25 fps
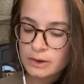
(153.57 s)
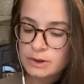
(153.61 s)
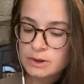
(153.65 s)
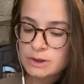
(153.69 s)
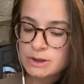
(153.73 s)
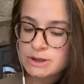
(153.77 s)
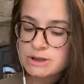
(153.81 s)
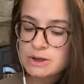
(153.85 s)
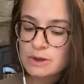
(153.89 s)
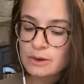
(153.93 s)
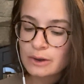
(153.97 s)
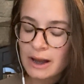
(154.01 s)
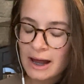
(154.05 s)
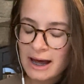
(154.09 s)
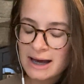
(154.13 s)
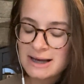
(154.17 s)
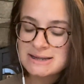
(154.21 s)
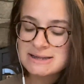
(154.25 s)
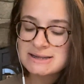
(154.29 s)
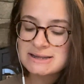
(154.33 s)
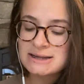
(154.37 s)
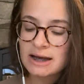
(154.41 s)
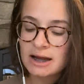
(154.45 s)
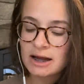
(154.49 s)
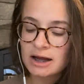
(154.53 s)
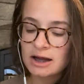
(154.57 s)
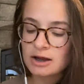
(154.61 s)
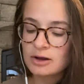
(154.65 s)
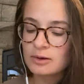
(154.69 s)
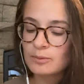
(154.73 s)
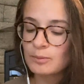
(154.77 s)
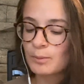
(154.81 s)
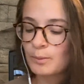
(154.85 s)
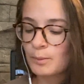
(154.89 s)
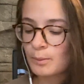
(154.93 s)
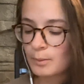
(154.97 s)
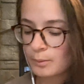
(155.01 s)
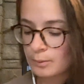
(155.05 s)
So last
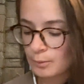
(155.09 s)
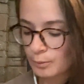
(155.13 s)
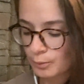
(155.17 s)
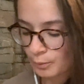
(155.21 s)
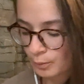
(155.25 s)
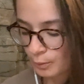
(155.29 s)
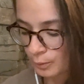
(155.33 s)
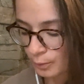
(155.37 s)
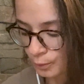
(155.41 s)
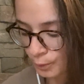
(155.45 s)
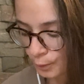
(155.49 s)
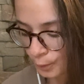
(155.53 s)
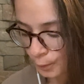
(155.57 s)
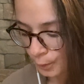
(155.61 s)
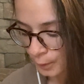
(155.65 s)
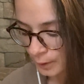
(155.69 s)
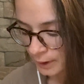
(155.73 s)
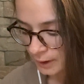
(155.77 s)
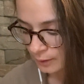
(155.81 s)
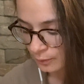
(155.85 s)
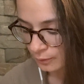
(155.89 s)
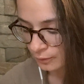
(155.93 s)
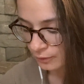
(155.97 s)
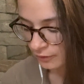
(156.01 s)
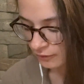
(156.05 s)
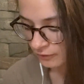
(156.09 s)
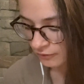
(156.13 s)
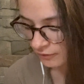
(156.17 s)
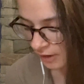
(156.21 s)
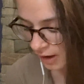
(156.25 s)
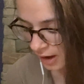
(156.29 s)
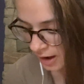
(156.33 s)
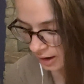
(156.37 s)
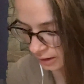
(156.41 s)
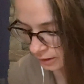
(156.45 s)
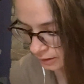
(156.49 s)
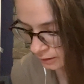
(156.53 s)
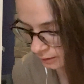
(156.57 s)
time we were
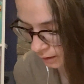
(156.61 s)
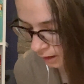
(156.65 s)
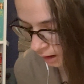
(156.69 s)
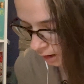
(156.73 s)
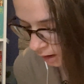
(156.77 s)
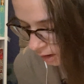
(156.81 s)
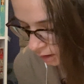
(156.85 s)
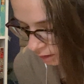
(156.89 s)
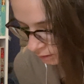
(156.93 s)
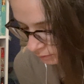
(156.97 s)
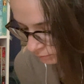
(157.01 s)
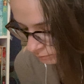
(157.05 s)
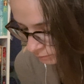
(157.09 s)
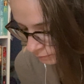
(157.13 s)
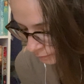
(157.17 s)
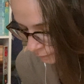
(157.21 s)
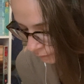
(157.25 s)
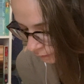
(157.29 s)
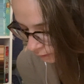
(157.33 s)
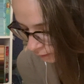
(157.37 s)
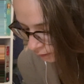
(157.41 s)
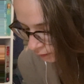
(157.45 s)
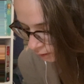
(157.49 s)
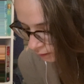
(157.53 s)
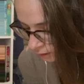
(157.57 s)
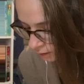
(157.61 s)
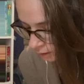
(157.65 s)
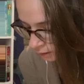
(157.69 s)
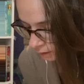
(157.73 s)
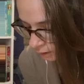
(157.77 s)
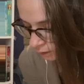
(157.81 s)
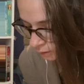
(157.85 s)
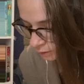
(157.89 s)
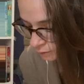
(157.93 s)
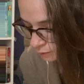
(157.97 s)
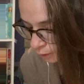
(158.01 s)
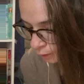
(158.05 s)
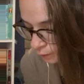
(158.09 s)
at
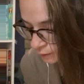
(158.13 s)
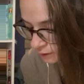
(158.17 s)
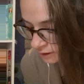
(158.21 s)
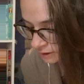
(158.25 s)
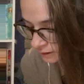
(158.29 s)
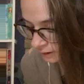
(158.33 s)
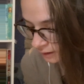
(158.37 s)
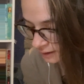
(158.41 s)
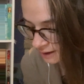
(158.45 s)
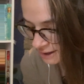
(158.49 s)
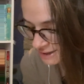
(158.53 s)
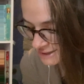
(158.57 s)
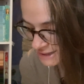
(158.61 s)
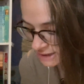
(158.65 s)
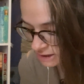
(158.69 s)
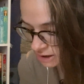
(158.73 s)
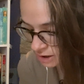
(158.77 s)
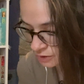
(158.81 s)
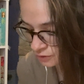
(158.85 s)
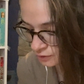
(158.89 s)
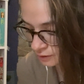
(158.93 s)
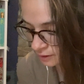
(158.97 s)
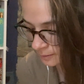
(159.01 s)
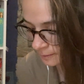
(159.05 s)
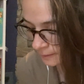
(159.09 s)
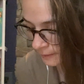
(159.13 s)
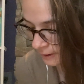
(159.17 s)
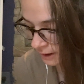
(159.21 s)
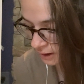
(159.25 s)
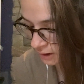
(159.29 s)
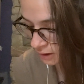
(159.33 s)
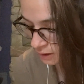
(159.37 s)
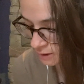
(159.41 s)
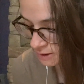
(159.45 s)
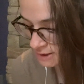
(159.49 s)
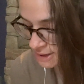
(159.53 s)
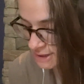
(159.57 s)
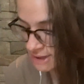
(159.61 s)
Goldilocks and the Three
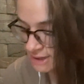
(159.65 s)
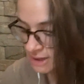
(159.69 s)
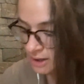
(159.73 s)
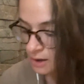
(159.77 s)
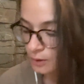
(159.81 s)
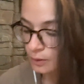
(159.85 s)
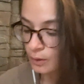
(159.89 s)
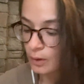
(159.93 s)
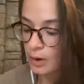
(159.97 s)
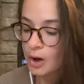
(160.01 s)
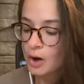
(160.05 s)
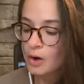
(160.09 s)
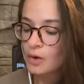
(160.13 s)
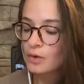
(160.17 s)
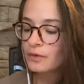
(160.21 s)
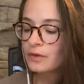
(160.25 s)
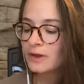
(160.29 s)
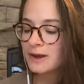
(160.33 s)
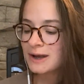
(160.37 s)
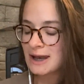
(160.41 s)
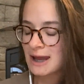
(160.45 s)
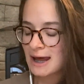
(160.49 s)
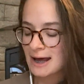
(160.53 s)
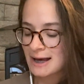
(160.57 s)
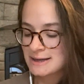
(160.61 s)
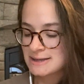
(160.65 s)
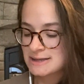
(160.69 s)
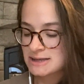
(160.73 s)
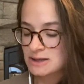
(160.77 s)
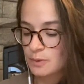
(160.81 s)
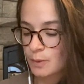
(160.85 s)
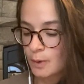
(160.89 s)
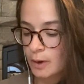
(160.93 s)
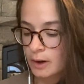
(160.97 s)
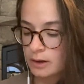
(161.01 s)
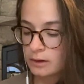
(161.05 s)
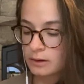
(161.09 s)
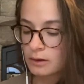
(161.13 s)
Bears. So the next
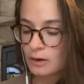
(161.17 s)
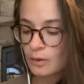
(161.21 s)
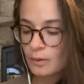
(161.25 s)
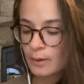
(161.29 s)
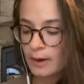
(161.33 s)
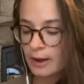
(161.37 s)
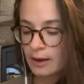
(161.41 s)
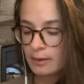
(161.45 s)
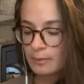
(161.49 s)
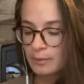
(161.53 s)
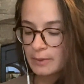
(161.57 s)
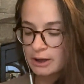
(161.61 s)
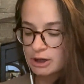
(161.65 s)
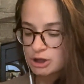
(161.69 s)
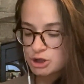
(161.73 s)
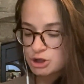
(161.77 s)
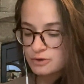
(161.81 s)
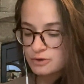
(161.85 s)
one. Okay, page